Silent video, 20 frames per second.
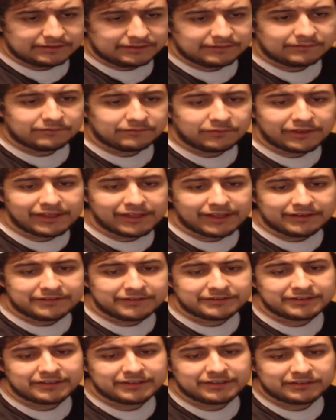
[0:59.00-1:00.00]
We get to
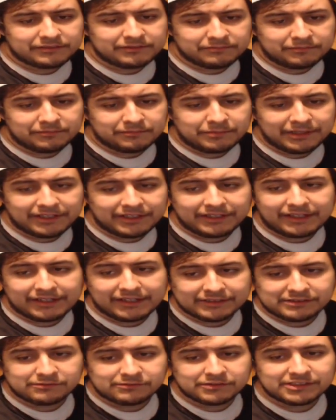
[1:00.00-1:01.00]
see Being
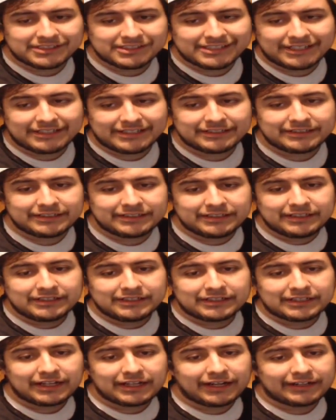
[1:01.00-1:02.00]
X once again,
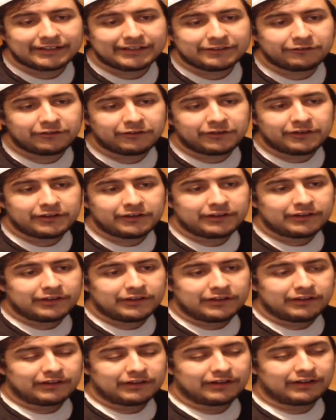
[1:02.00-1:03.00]
kind
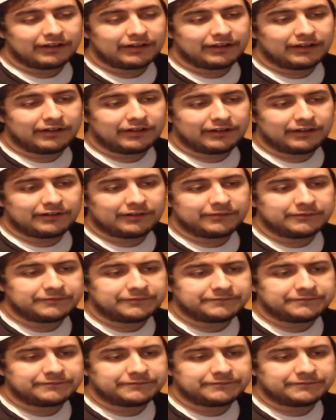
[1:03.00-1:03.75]
of